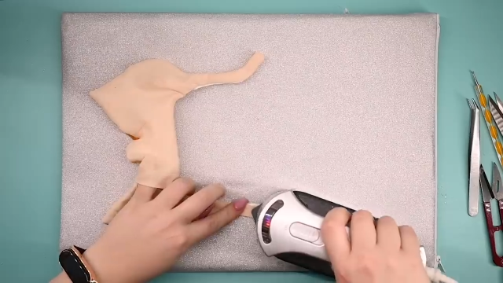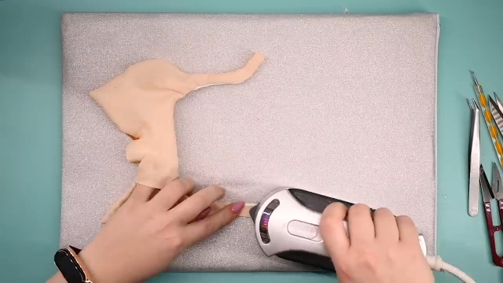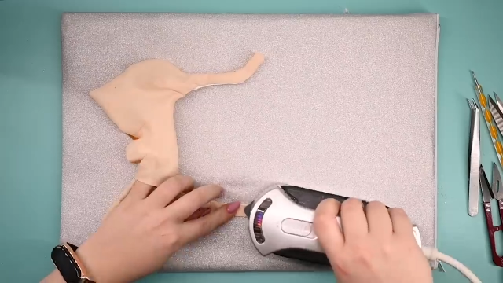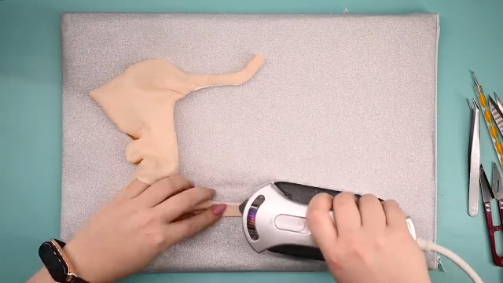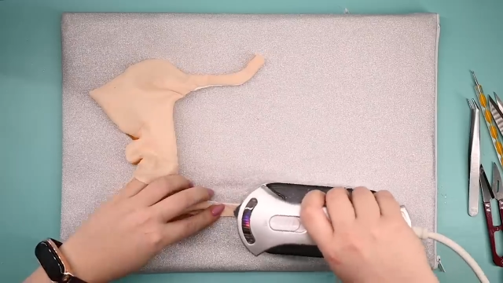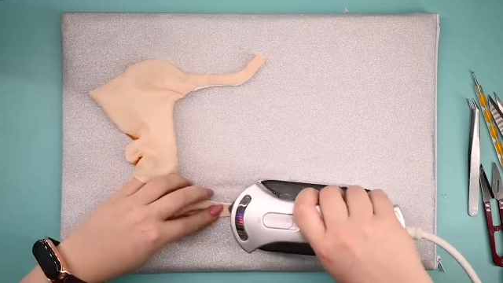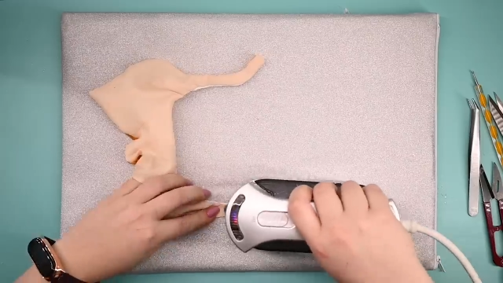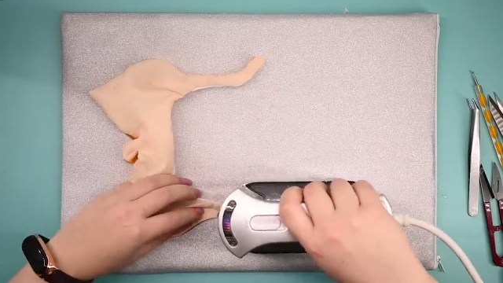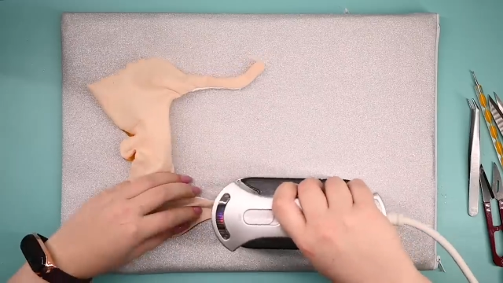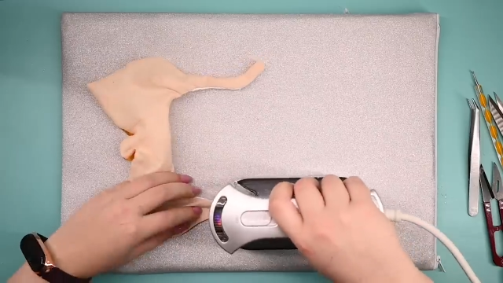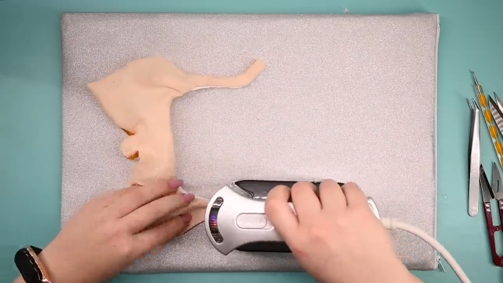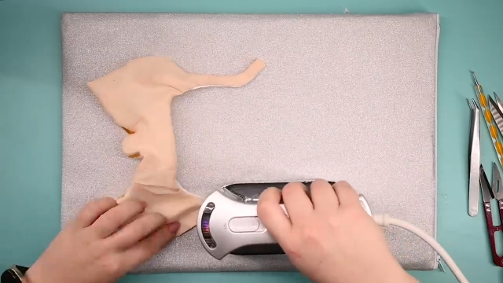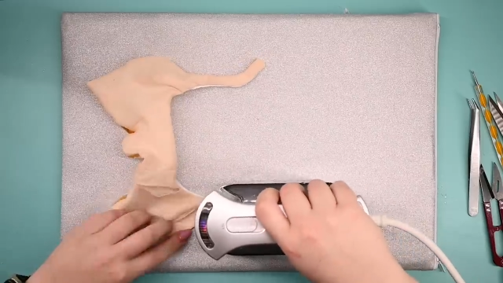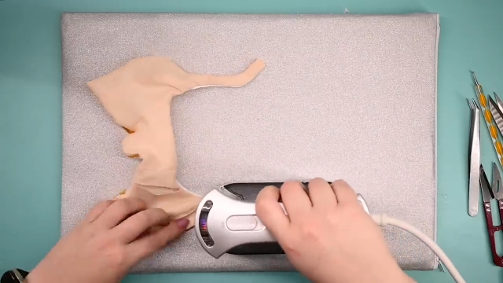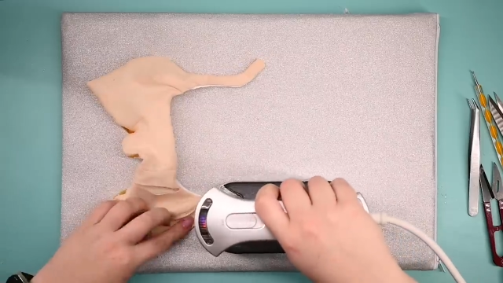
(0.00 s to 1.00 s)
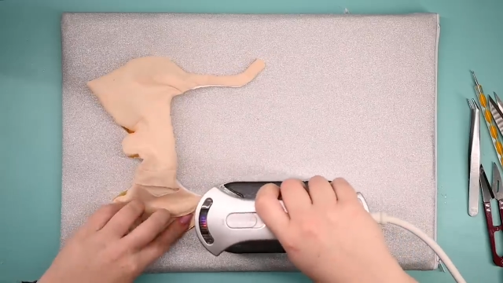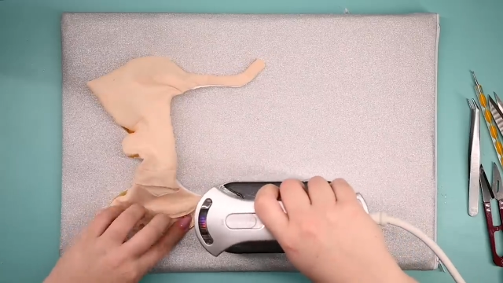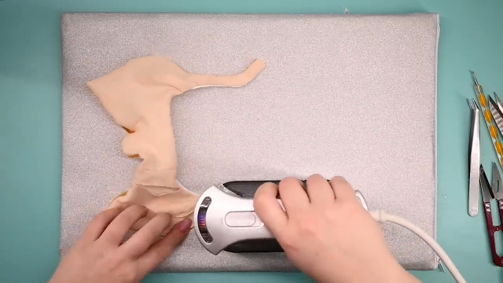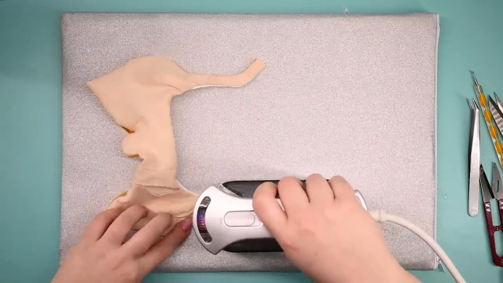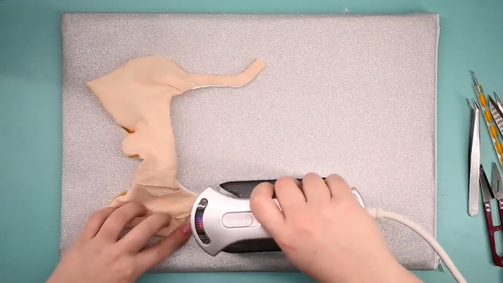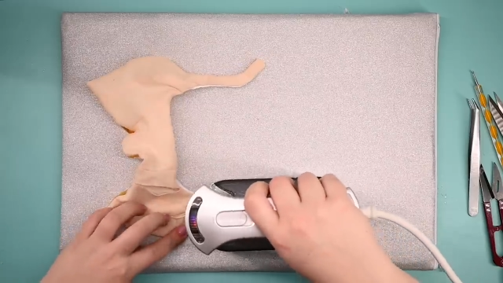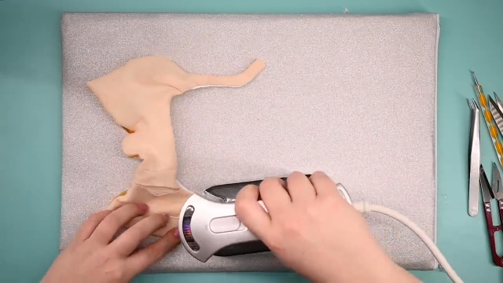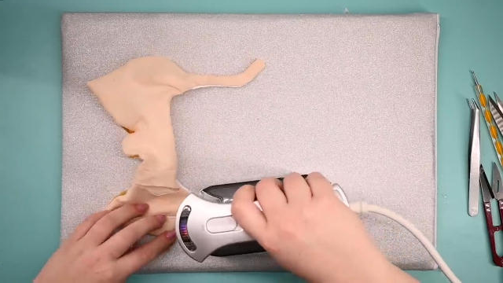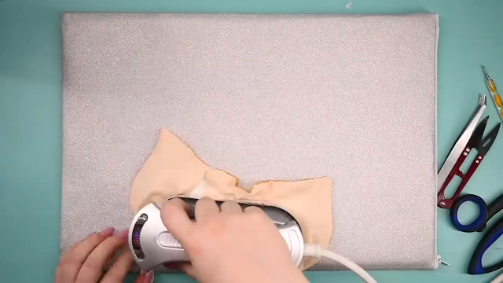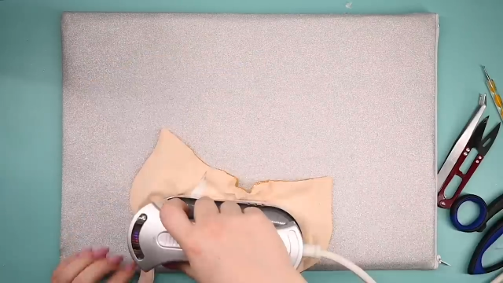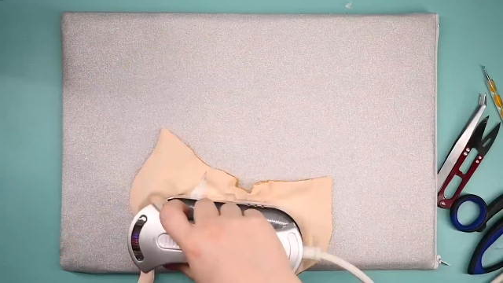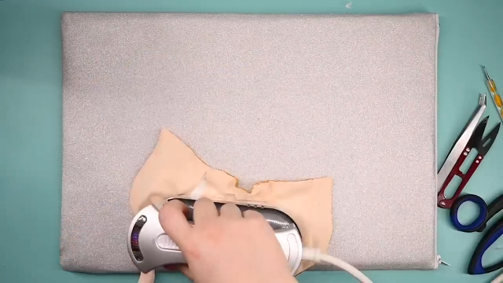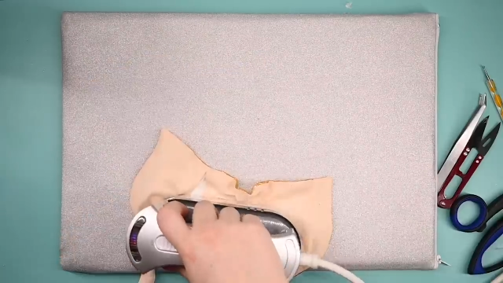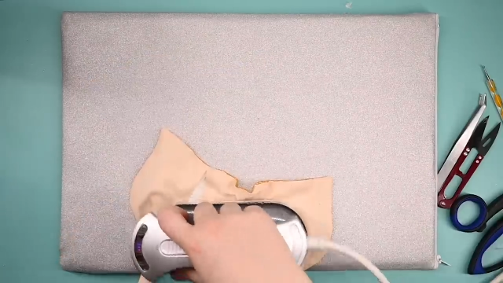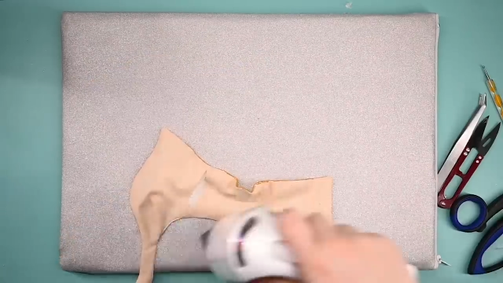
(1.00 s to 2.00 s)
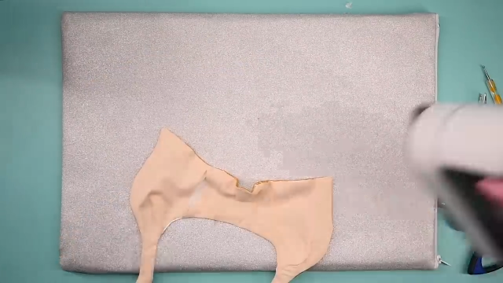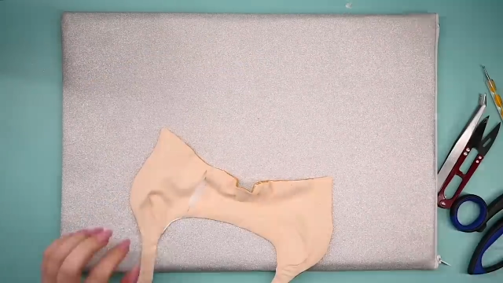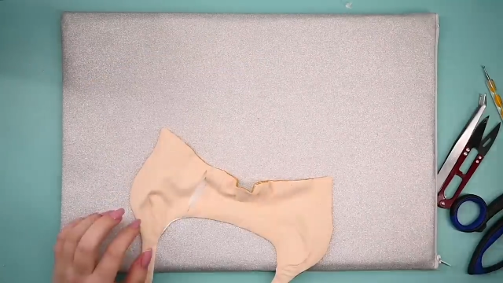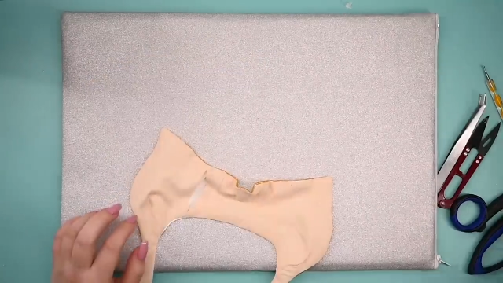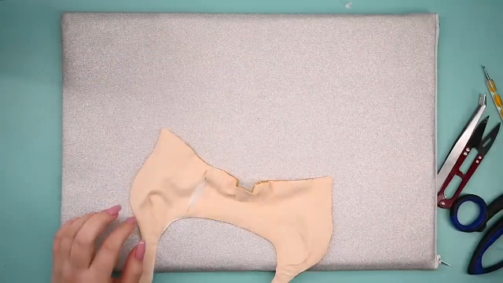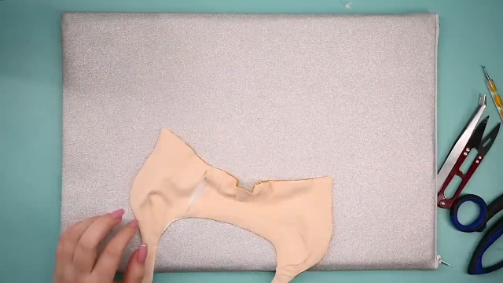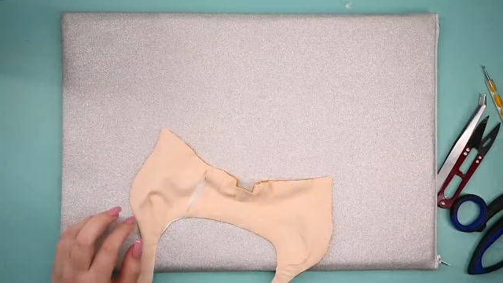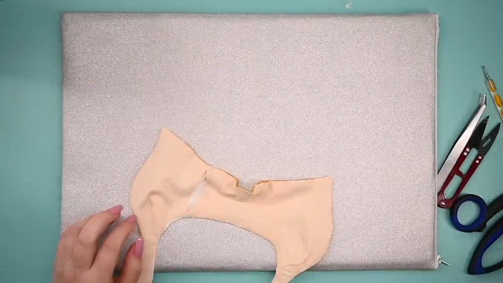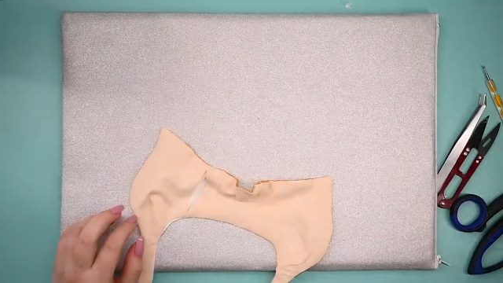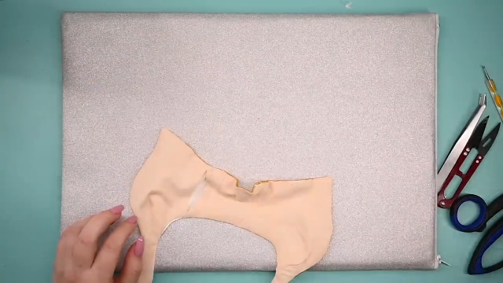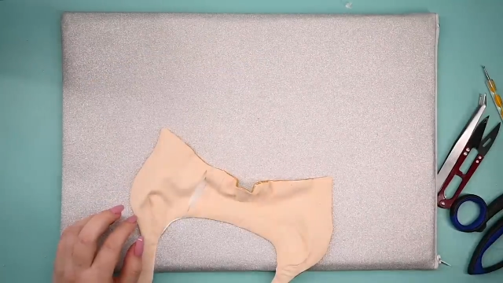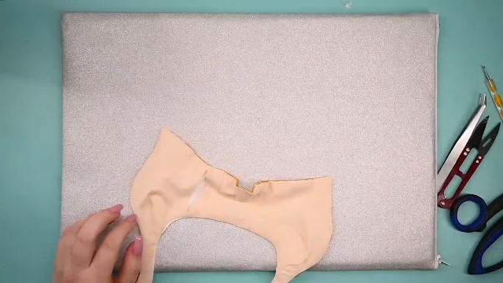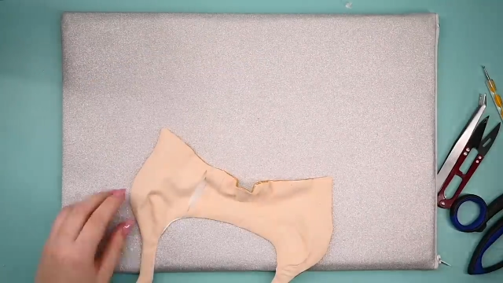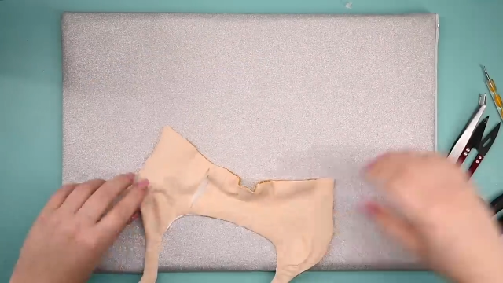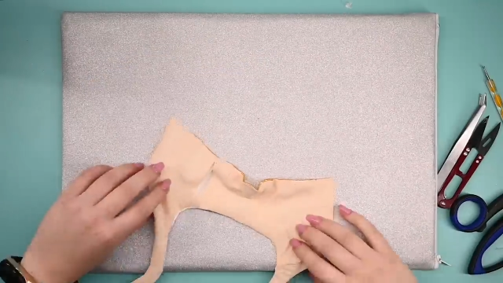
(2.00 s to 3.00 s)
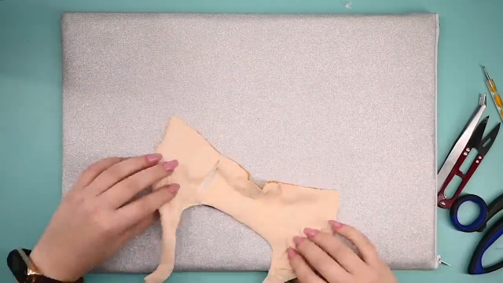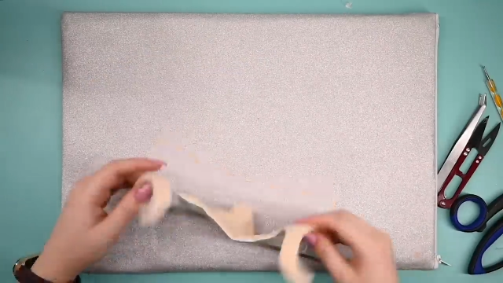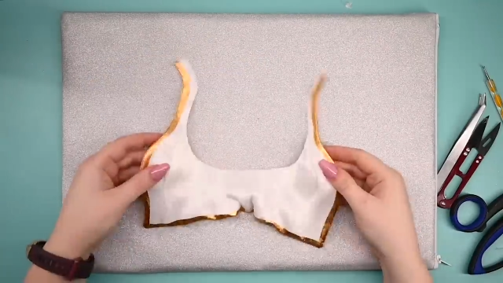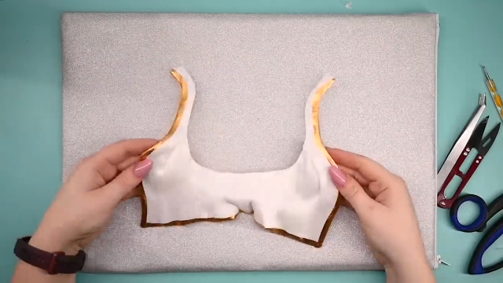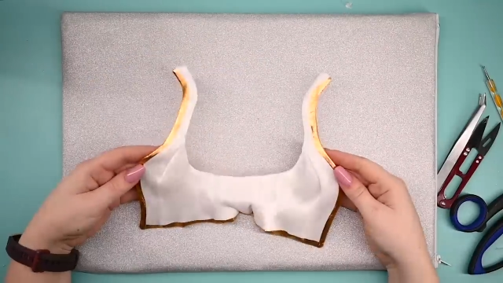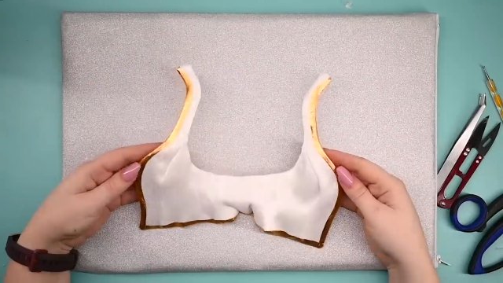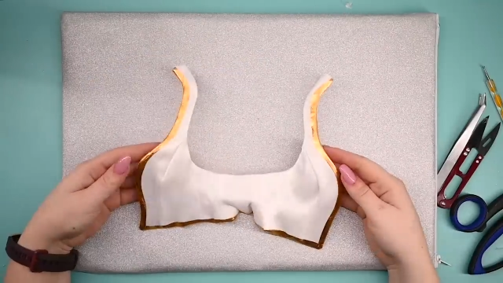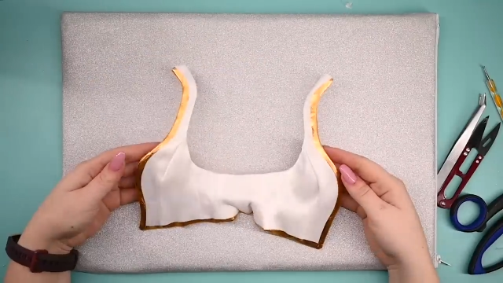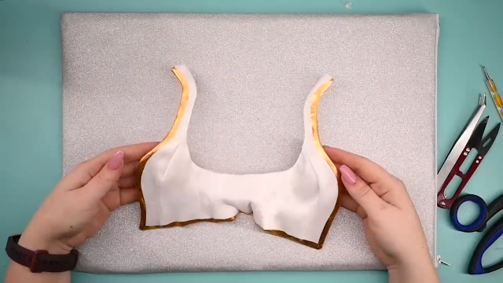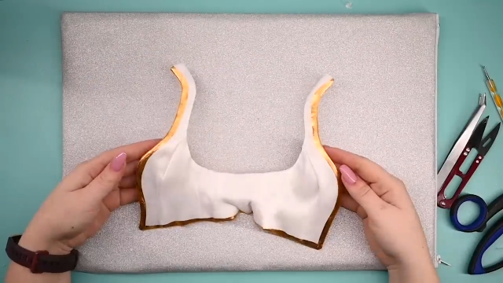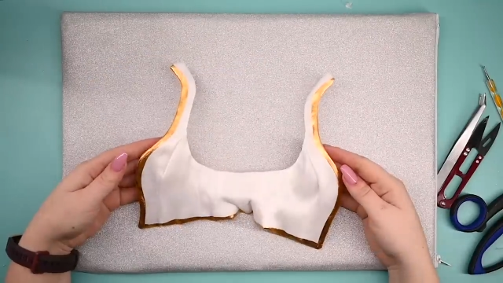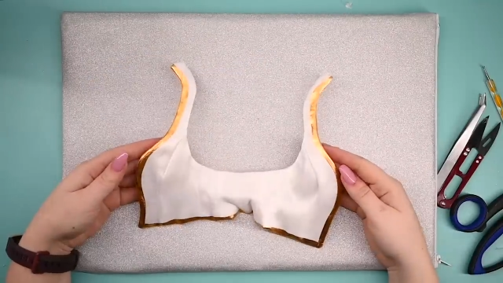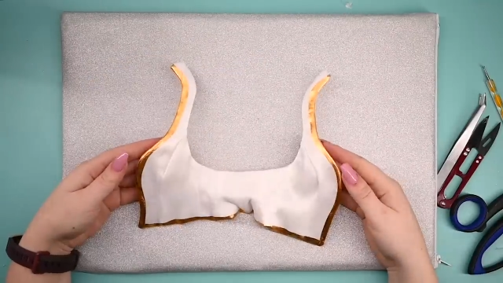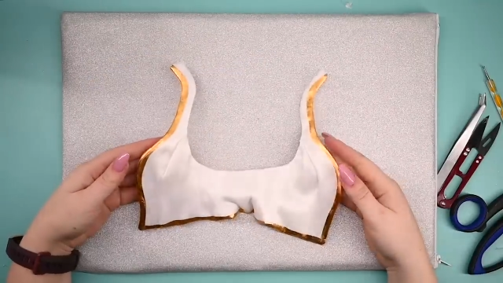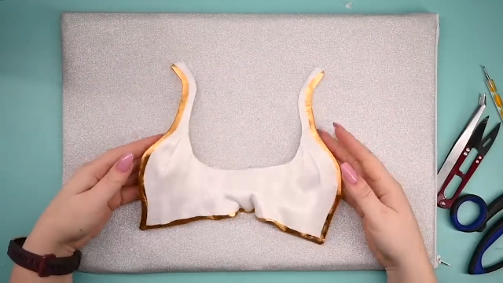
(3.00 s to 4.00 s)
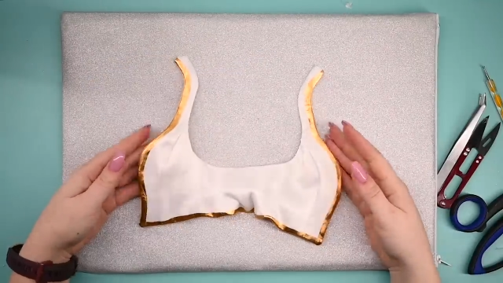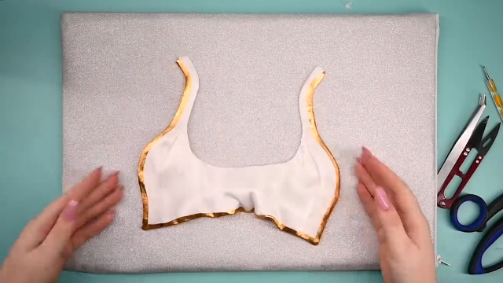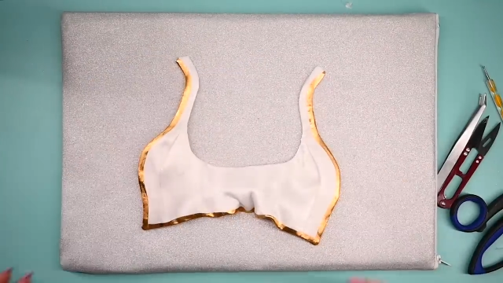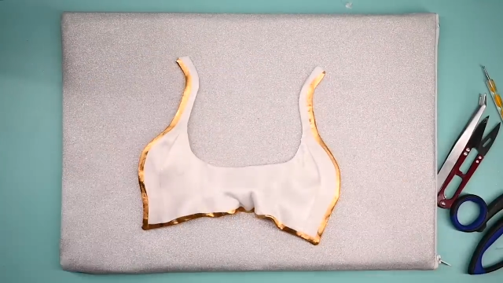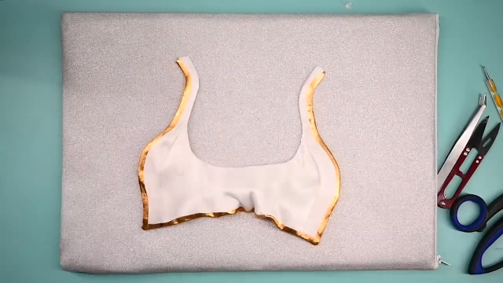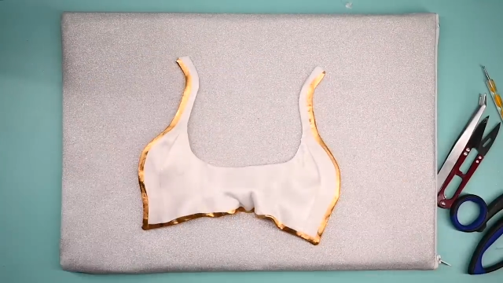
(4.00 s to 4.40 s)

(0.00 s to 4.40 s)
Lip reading: [unreadable: no face in view]